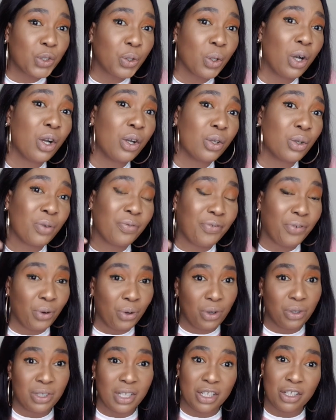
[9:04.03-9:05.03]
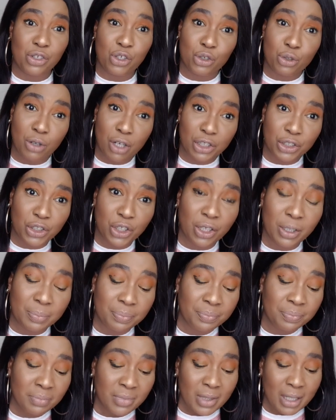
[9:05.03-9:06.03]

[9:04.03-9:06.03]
sure you follow the instruction.